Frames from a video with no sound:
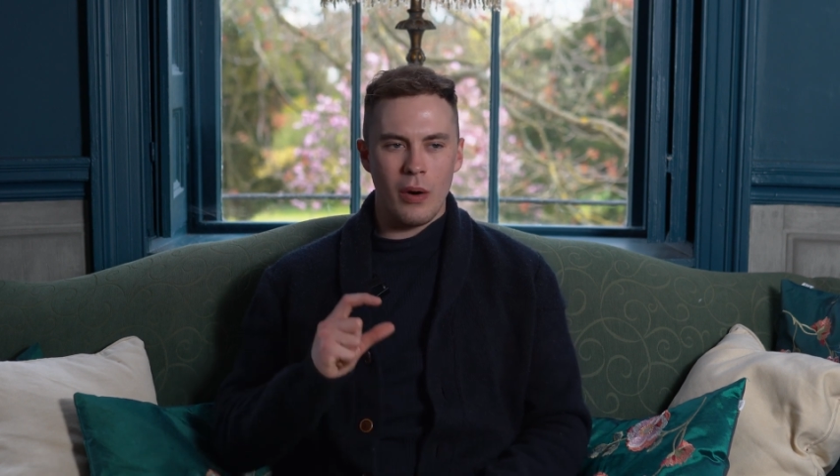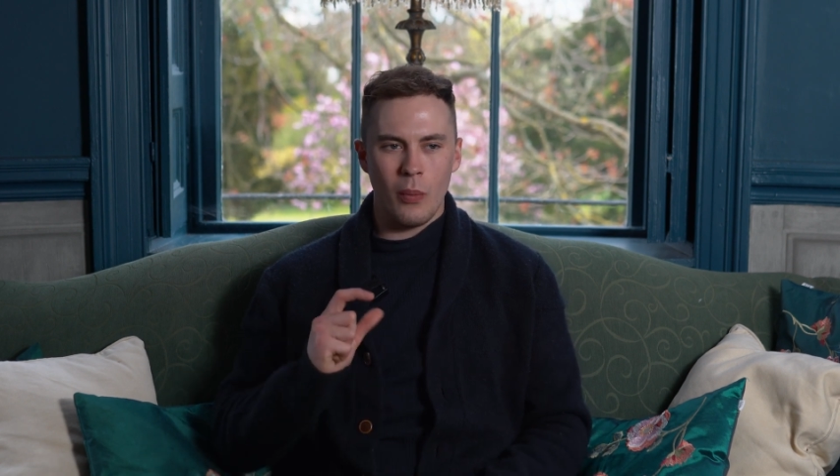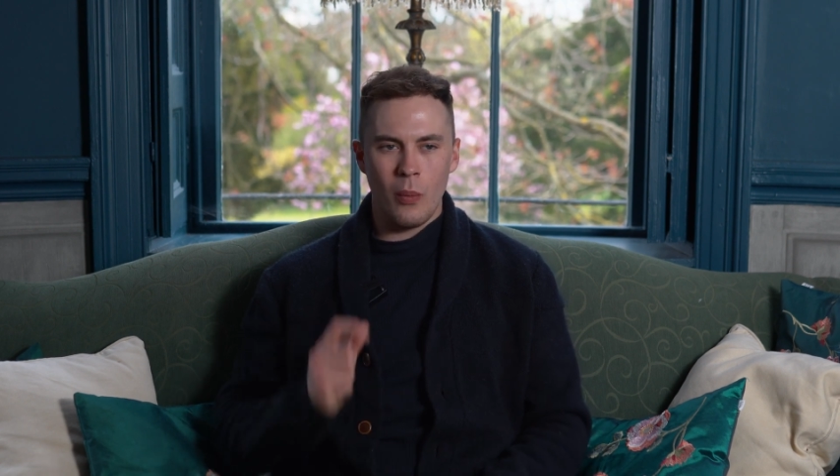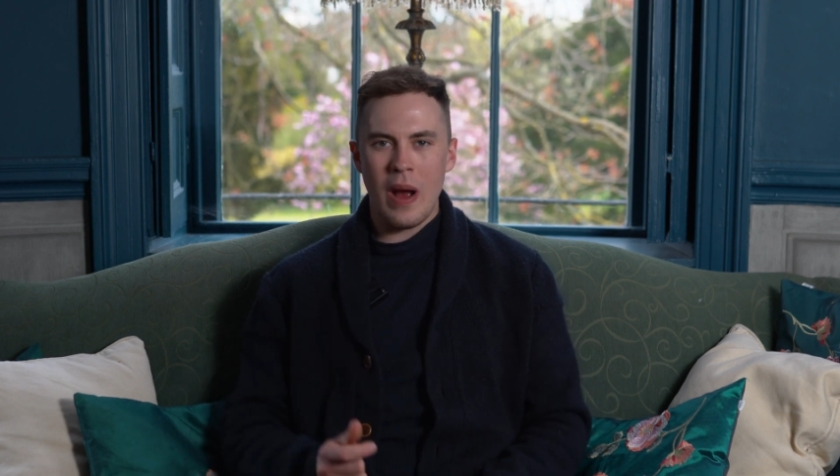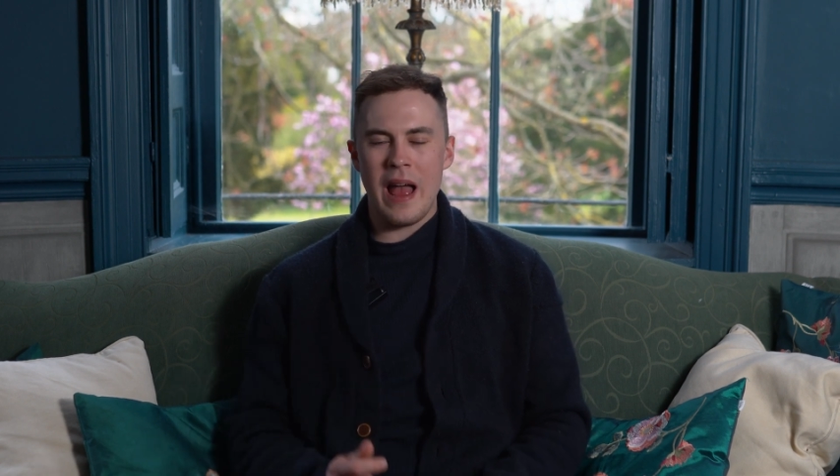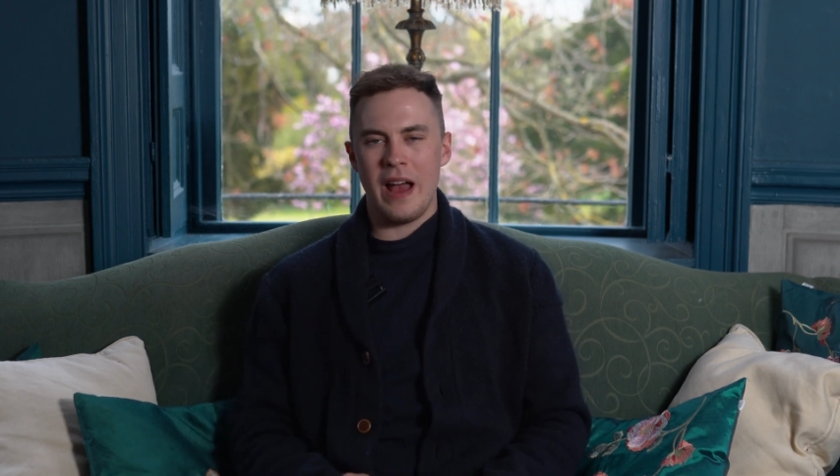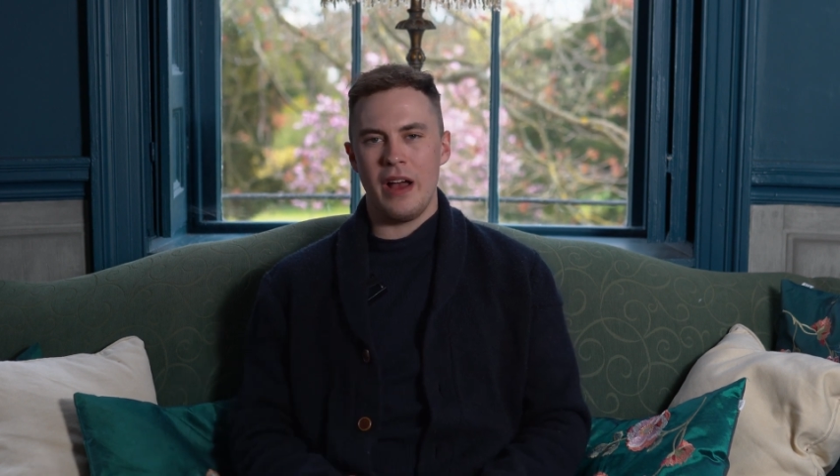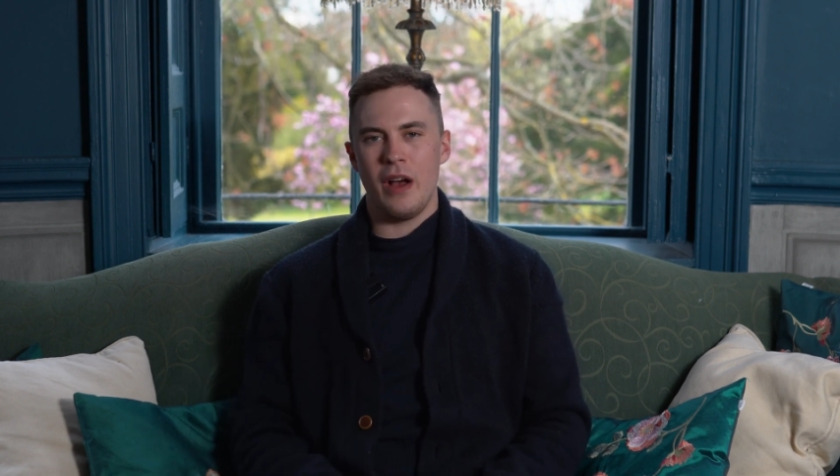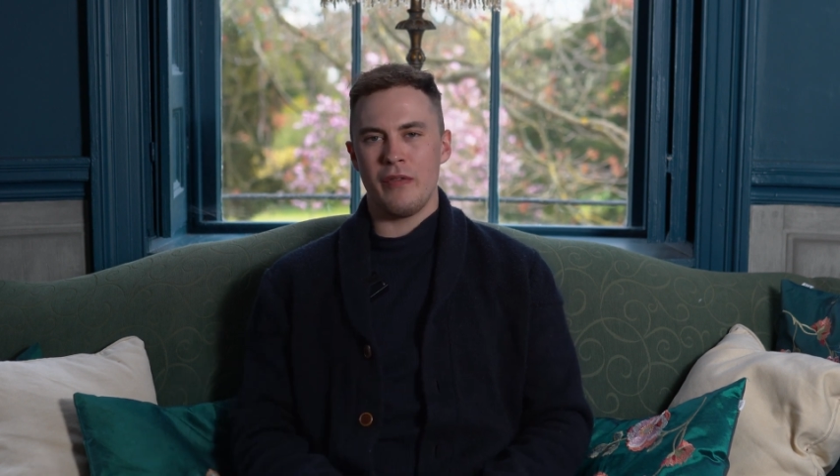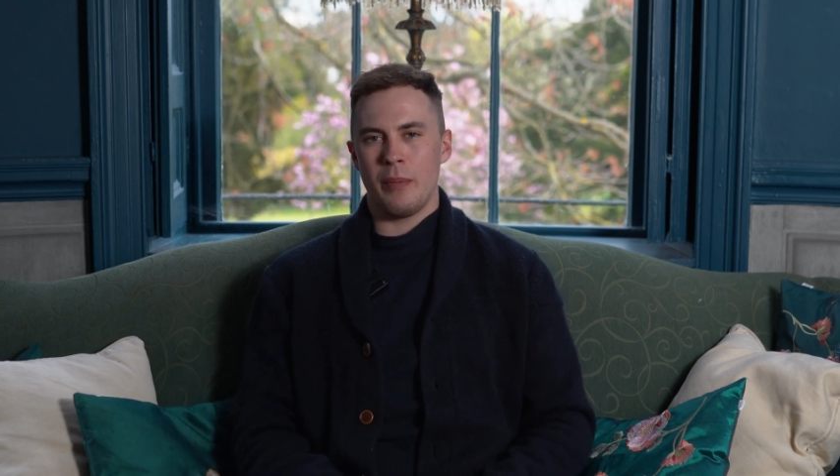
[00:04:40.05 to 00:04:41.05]
aware
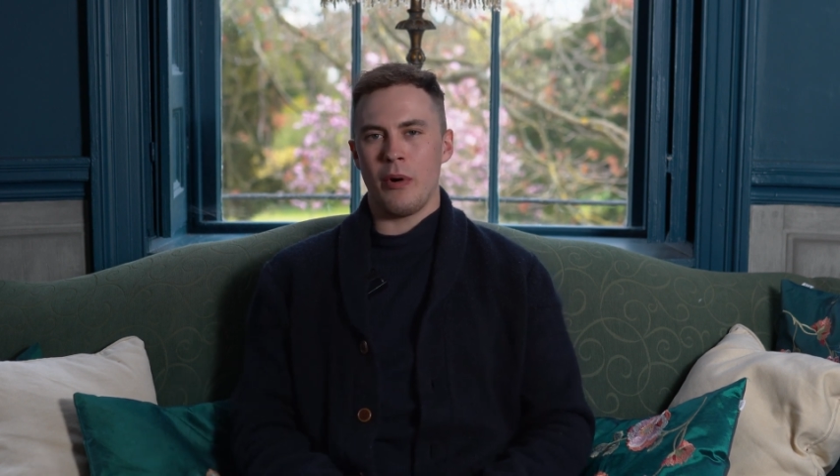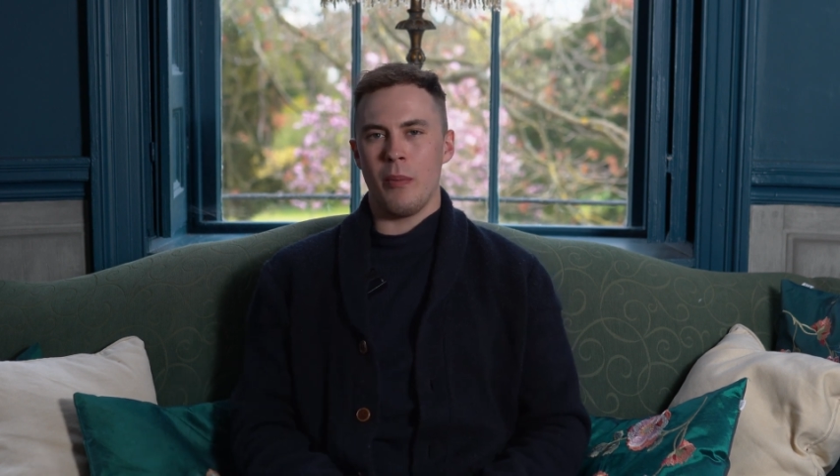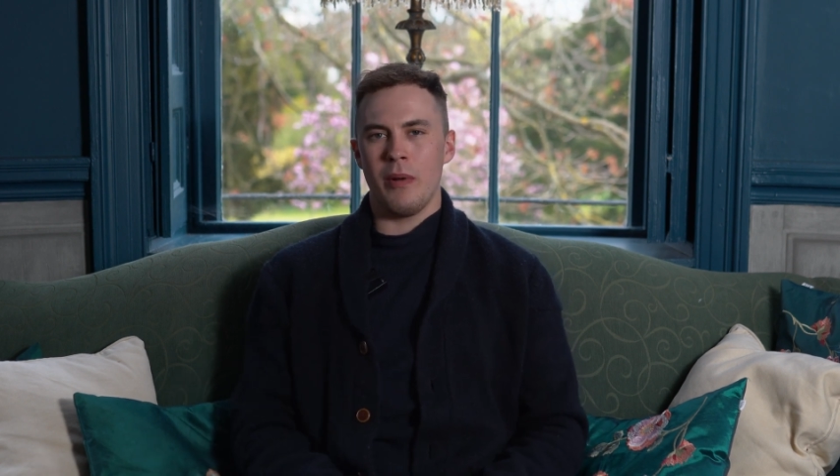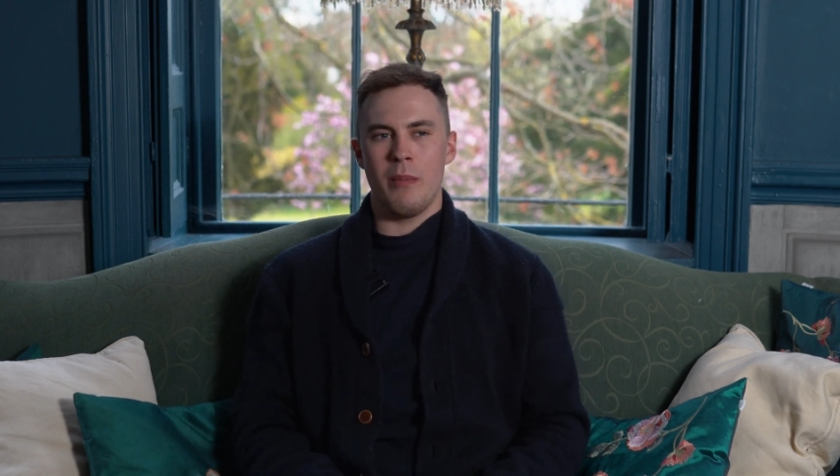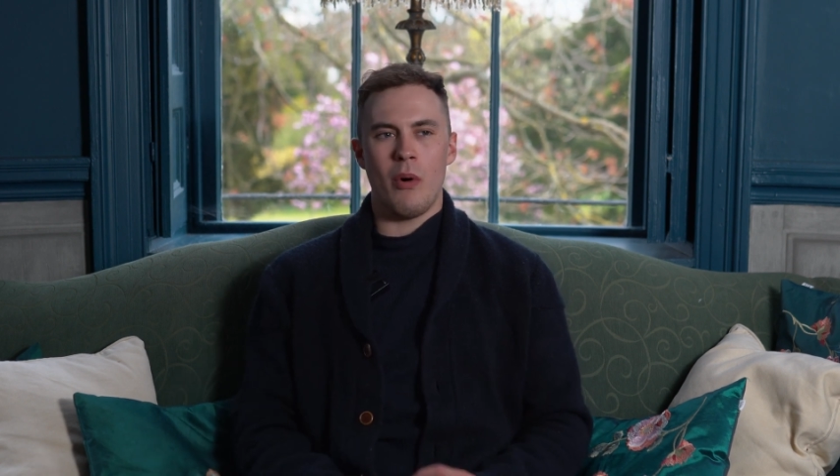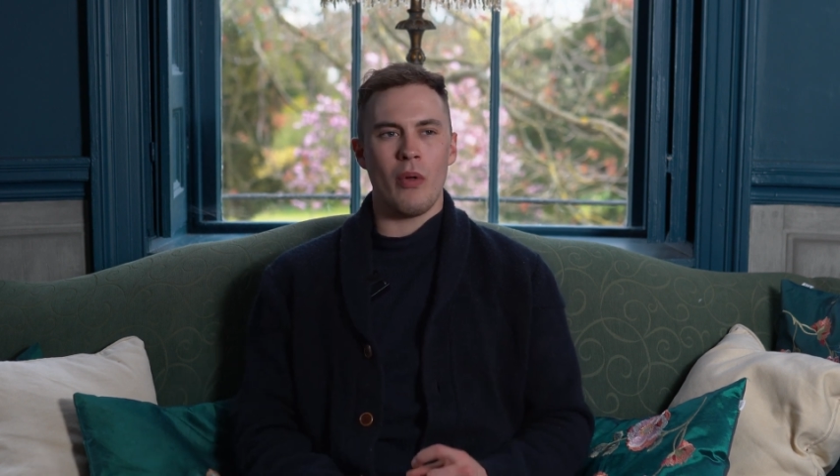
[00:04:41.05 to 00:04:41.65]
of a problem,